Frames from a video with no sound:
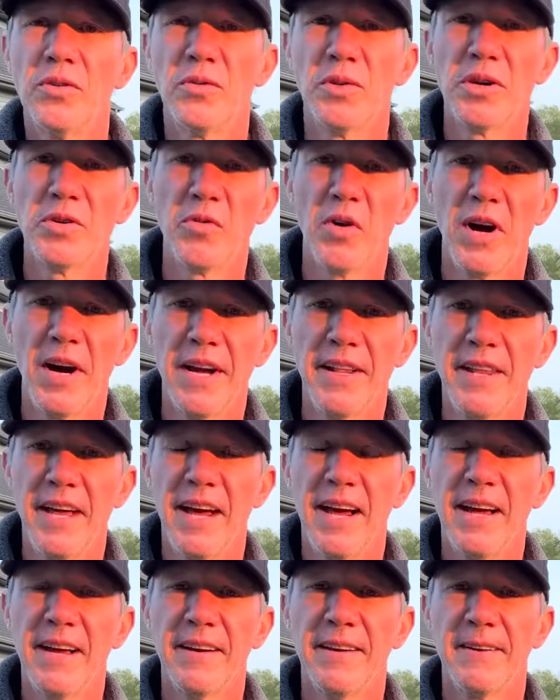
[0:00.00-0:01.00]
rewind
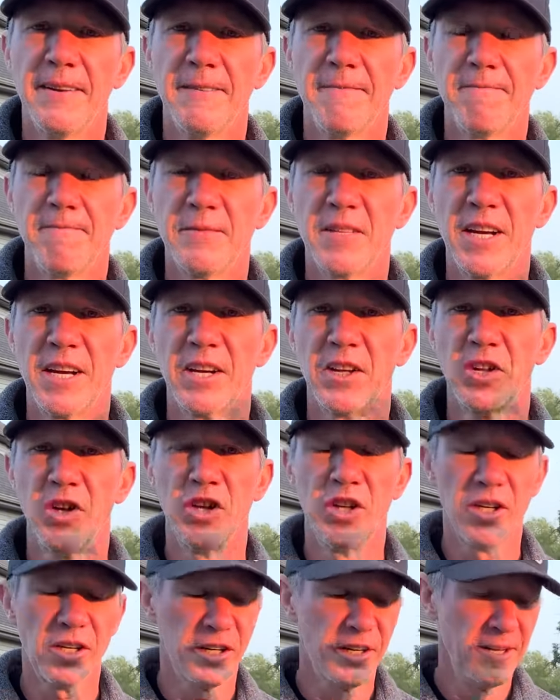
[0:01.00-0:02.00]
that, take a
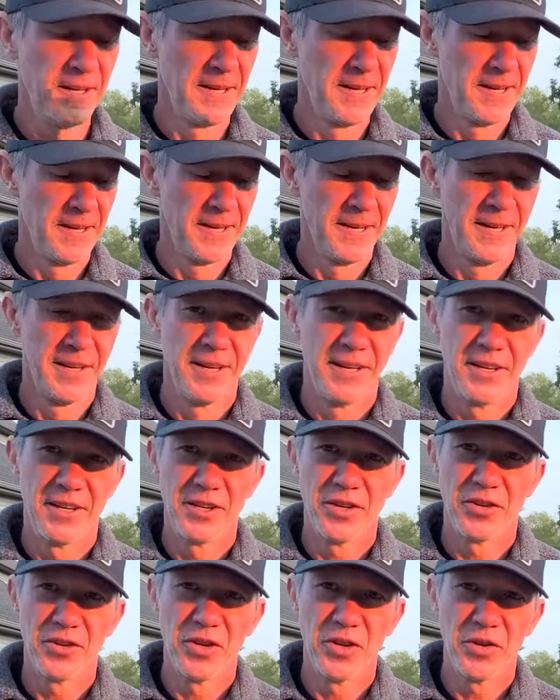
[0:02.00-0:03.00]
look,
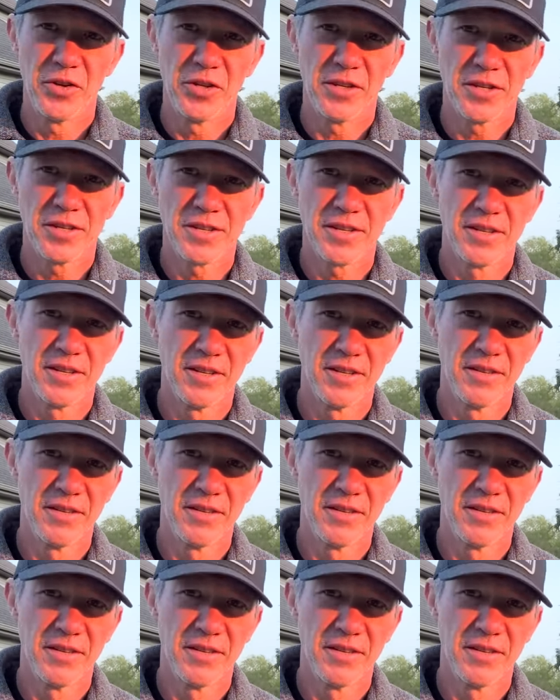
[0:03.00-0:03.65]
you'll notice